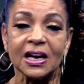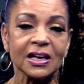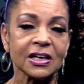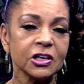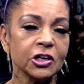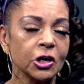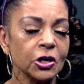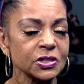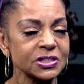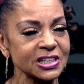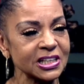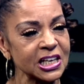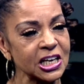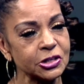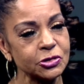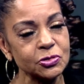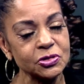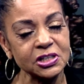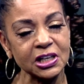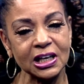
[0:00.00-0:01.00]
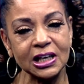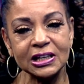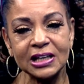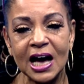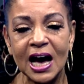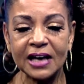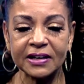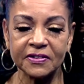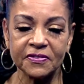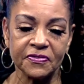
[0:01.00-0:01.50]
You know, it's interesting. A
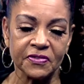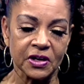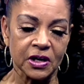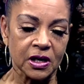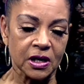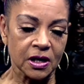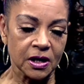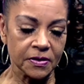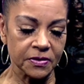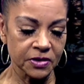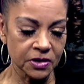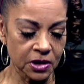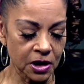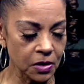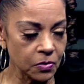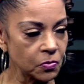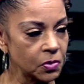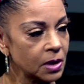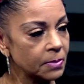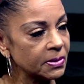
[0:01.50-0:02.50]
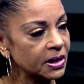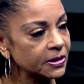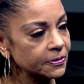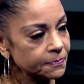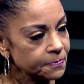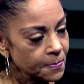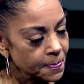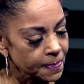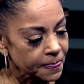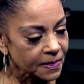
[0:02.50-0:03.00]
lot of young women
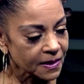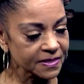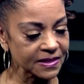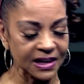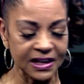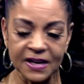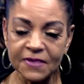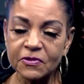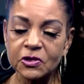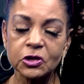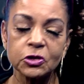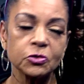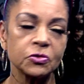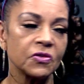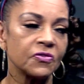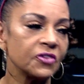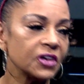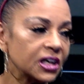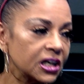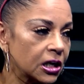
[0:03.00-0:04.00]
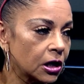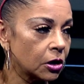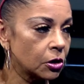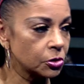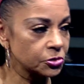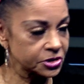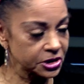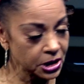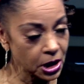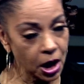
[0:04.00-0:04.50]
that even do the
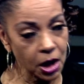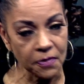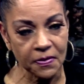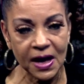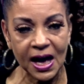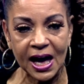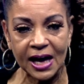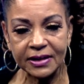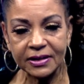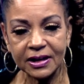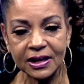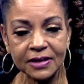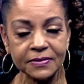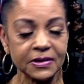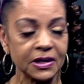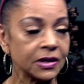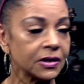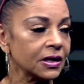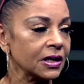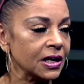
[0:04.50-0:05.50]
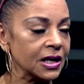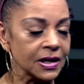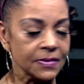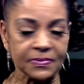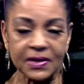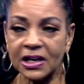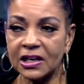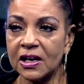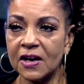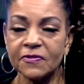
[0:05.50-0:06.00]
videos and all that, and
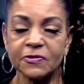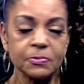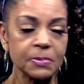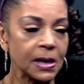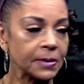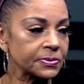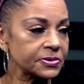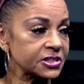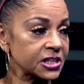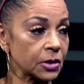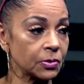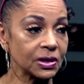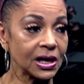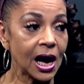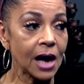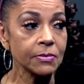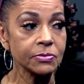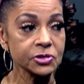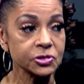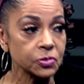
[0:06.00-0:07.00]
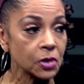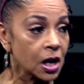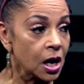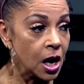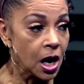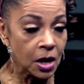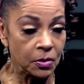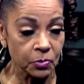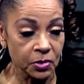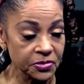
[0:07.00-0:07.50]
they love to be able to say, well, I was
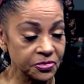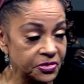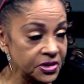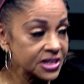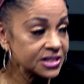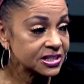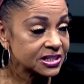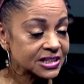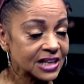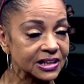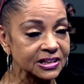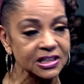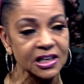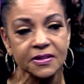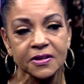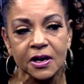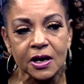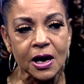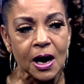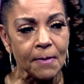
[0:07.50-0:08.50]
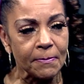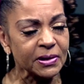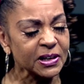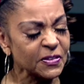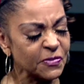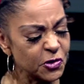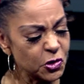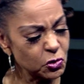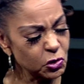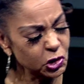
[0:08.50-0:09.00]
with this and then the other. But
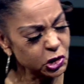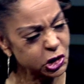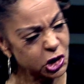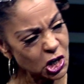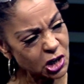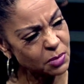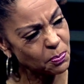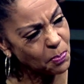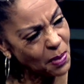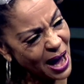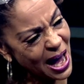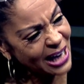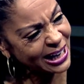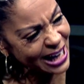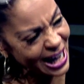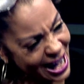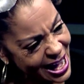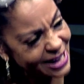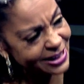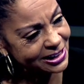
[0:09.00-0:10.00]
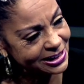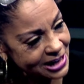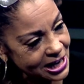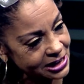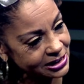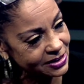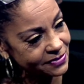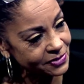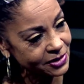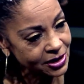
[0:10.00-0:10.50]
if you look back at a lot
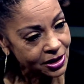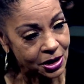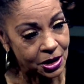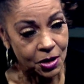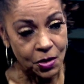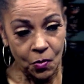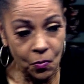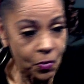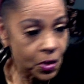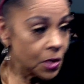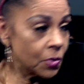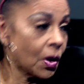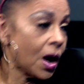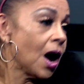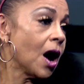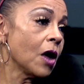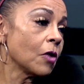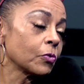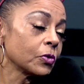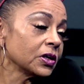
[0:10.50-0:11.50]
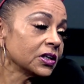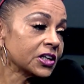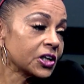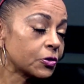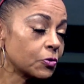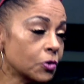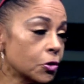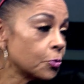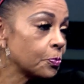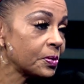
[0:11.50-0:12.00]
of it, we were all really
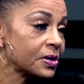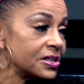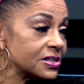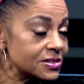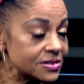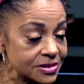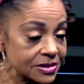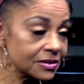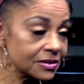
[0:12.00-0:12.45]
groupies.